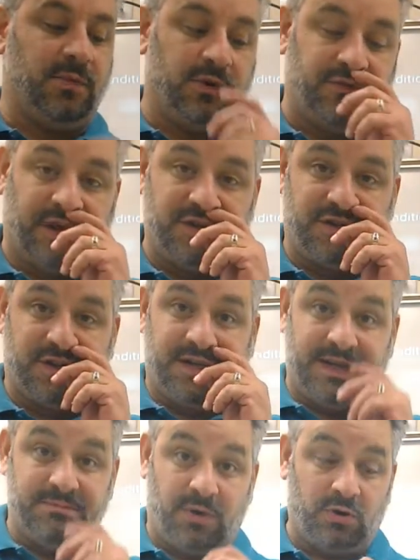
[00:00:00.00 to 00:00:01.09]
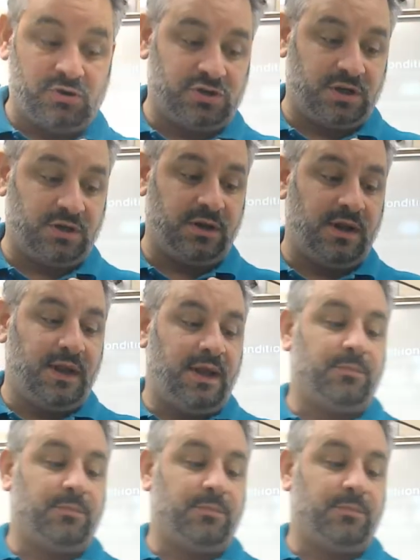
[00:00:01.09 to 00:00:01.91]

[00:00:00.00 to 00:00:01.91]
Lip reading: motivation, emotion,